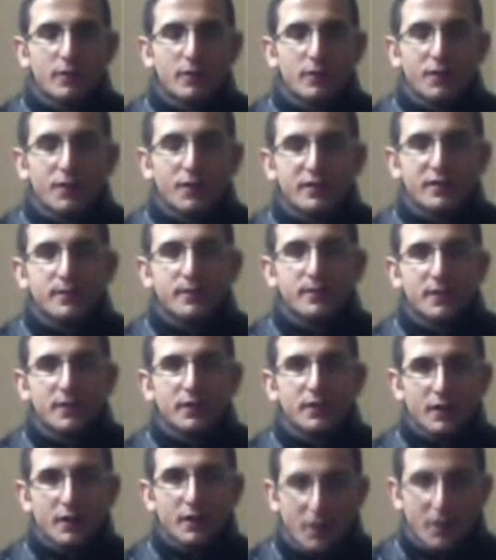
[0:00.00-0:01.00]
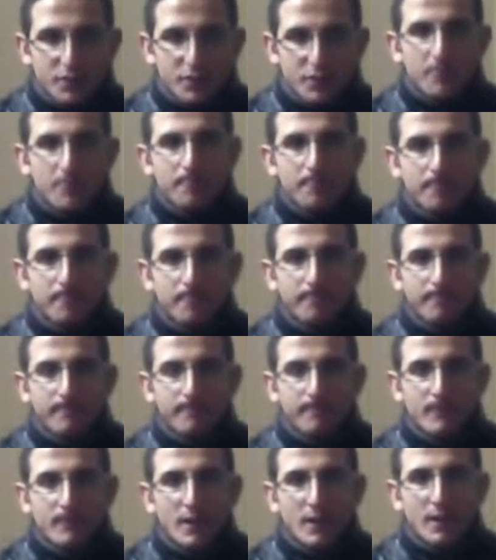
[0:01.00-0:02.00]
must be equal or
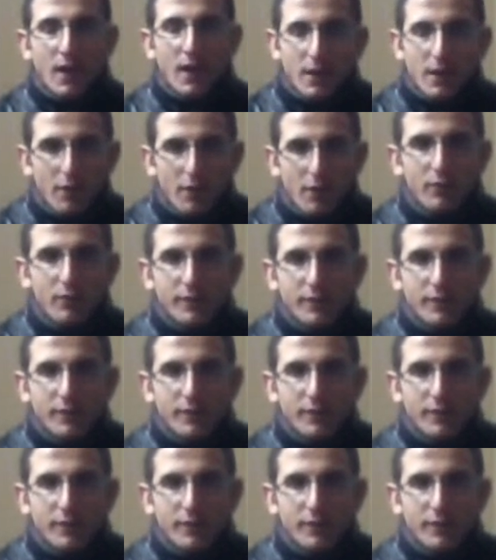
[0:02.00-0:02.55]
close relative